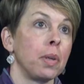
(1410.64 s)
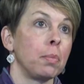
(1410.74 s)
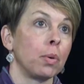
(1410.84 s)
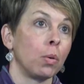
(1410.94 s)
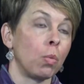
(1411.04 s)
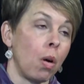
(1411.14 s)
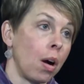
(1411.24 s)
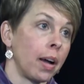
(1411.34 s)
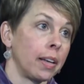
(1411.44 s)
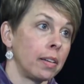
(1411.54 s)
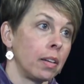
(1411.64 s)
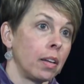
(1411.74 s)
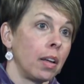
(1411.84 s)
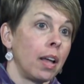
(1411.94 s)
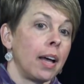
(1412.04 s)
people want,
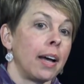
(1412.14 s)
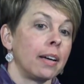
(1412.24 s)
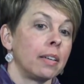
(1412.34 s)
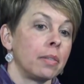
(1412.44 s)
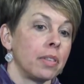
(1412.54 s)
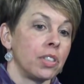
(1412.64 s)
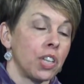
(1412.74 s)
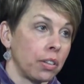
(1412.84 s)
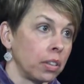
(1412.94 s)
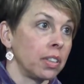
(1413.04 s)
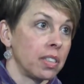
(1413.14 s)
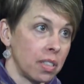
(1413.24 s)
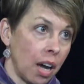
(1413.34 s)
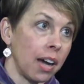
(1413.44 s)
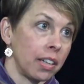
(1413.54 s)
uh, the general
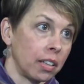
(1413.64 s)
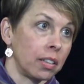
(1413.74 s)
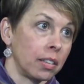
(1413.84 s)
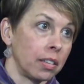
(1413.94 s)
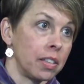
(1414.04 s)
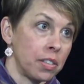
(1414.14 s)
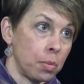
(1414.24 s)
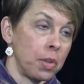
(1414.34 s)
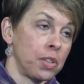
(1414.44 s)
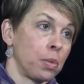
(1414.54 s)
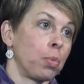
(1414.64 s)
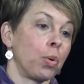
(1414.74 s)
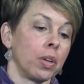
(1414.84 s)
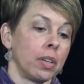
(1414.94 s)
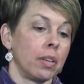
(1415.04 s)
desire is to be
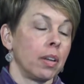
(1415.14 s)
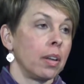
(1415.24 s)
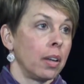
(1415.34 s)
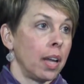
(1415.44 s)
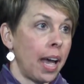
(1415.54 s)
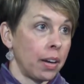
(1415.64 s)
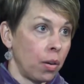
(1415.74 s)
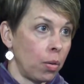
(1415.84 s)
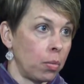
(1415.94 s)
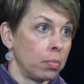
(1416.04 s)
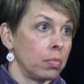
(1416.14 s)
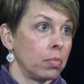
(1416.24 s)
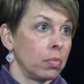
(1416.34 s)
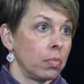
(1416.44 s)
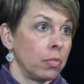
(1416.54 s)
supported at home
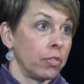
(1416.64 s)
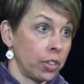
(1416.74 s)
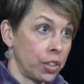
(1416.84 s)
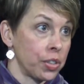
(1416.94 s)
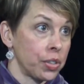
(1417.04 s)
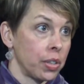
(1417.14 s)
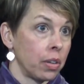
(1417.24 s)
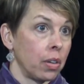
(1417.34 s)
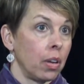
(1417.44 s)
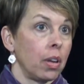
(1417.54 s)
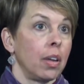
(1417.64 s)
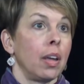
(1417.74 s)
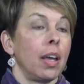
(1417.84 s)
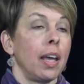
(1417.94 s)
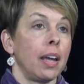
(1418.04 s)
first,
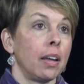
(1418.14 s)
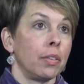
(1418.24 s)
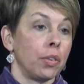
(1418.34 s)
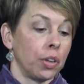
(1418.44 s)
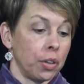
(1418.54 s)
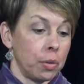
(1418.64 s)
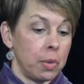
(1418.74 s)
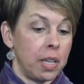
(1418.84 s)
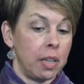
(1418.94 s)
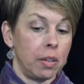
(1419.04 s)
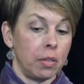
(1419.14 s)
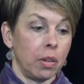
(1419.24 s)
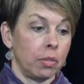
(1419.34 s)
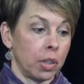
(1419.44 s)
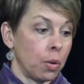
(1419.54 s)
and they're going to be
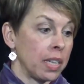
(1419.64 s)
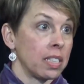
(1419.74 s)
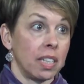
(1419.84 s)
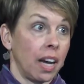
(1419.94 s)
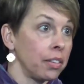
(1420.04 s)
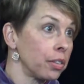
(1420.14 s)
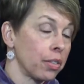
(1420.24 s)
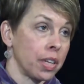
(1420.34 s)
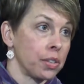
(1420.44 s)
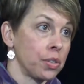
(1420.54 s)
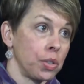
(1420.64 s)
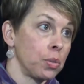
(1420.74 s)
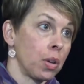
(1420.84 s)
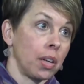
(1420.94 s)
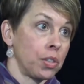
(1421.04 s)
requesting other things
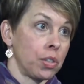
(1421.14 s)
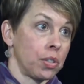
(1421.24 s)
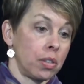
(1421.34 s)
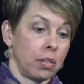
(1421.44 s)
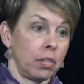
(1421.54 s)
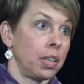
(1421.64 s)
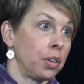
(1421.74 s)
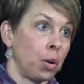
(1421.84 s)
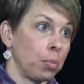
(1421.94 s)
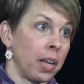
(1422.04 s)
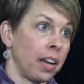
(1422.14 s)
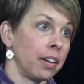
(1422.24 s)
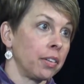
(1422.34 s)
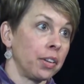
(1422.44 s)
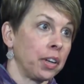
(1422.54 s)
too, not just in home
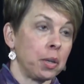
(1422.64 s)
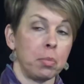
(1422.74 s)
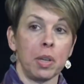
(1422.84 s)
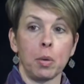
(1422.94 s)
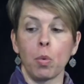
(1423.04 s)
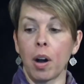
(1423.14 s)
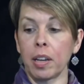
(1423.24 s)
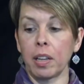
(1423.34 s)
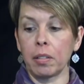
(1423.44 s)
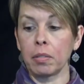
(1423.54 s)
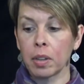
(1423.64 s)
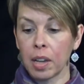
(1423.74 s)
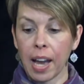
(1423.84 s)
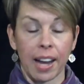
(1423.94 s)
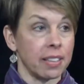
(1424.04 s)
care. They're going to be wanting
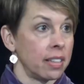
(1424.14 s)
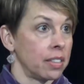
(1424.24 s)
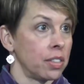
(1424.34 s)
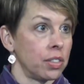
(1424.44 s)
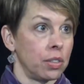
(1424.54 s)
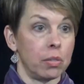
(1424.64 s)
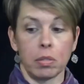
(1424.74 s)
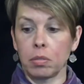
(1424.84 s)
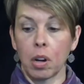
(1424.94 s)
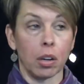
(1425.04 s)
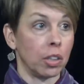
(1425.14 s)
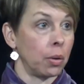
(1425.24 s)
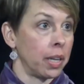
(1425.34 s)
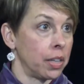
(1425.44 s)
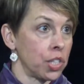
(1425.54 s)
access to
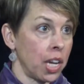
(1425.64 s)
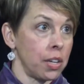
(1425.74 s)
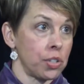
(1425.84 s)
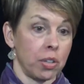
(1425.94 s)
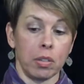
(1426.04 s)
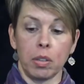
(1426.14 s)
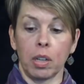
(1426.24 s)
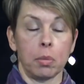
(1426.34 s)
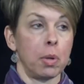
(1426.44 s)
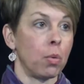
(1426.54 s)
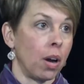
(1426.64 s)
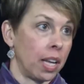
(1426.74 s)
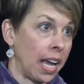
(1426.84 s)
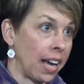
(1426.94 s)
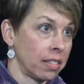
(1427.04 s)
ongoing education. They're going to be mm-hmm.
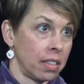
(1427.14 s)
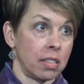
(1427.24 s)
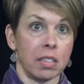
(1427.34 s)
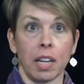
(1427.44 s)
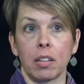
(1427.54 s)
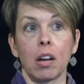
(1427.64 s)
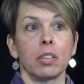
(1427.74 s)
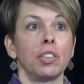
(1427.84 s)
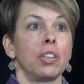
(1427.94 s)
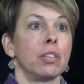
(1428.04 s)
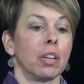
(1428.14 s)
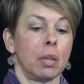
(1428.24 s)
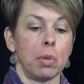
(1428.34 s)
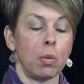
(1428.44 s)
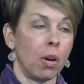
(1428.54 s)
wanting mm-hmm. access to technology. They're
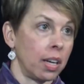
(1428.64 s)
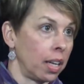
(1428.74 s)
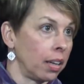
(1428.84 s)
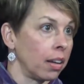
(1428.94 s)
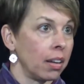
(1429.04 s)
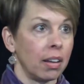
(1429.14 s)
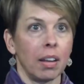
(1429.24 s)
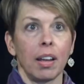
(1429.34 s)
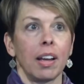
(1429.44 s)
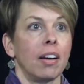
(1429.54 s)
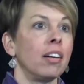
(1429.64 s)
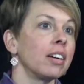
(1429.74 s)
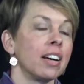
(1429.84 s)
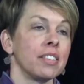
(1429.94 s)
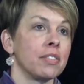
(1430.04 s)
going to be wanting all
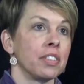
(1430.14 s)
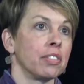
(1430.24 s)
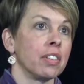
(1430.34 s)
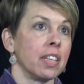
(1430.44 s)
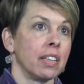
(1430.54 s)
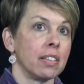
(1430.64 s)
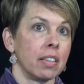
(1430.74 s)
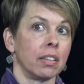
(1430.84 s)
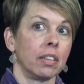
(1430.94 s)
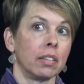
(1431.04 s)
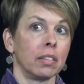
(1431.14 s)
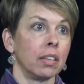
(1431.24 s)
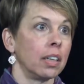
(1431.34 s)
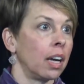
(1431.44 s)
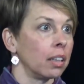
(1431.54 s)
kinds of different things that are
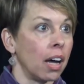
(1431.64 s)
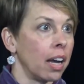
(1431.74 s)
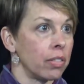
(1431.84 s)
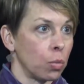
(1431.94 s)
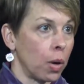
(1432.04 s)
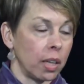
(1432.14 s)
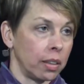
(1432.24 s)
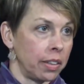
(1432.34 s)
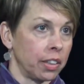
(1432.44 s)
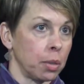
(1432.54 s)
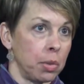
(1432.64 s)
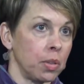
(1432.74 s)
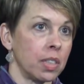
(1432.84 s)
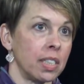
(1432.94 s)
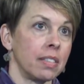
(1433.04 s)
alive and well in their
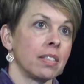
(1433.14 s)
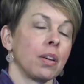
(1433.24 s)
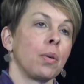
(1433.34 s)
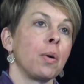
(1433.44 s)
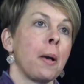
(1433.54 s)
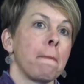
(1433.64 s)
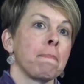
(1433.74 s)
communities. So